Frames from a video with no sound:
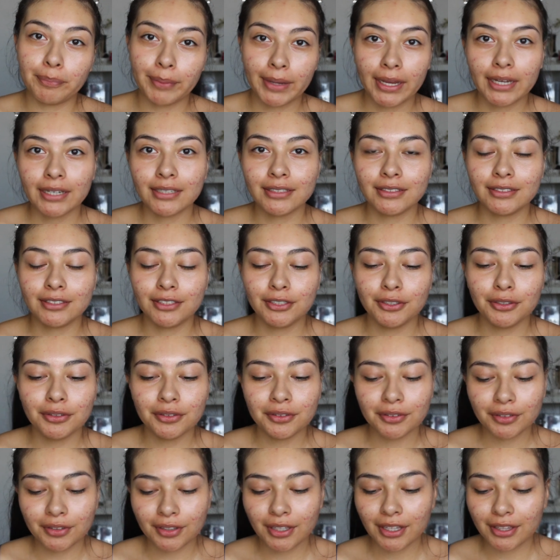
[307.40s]
back
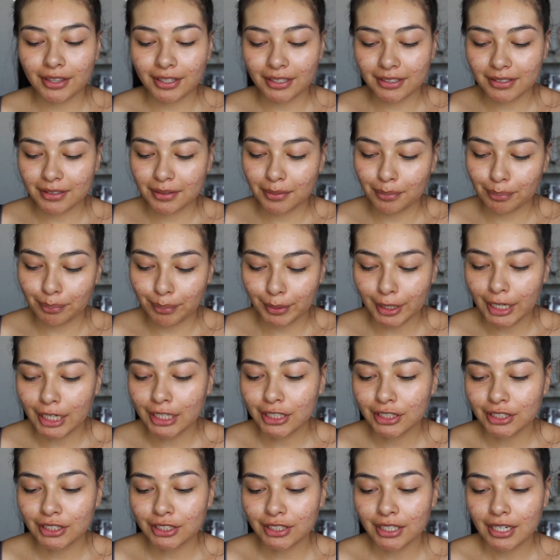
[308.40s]
to this
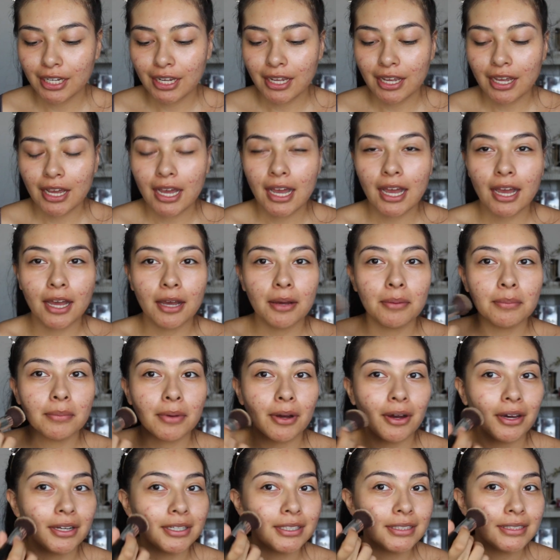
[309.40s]
brush.
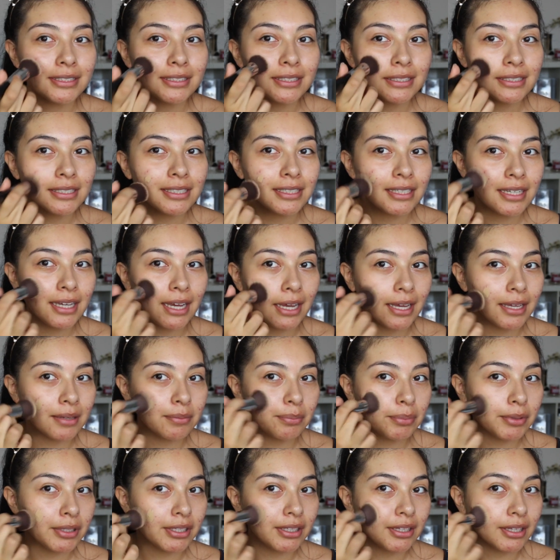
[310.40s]
Honestly,
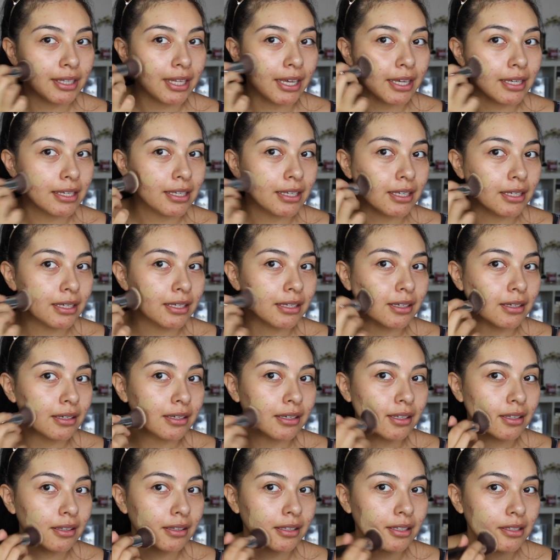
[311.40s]
I've been liking
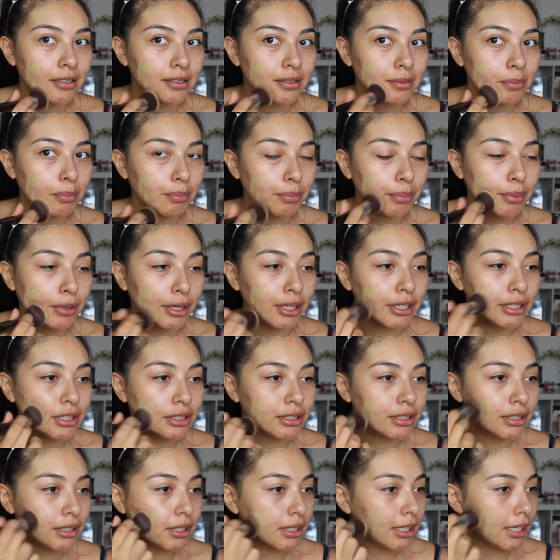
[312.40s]
this
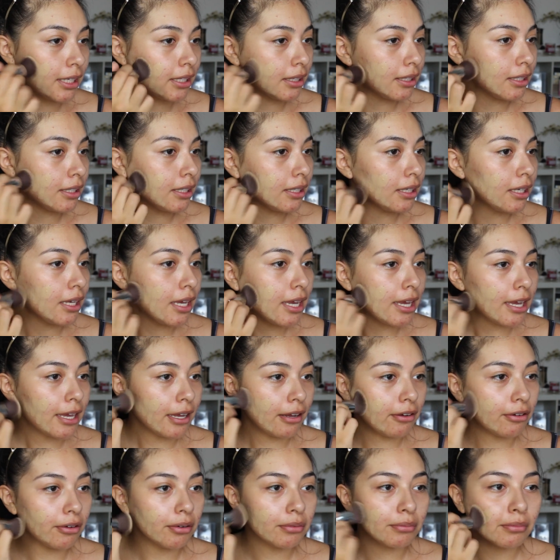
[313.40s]
brush lately.
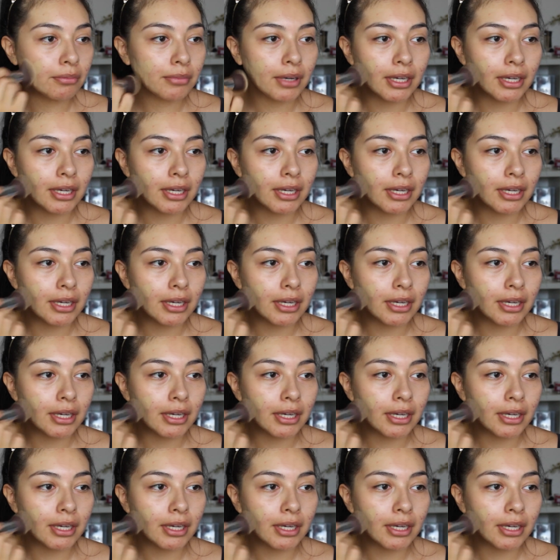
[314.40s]
It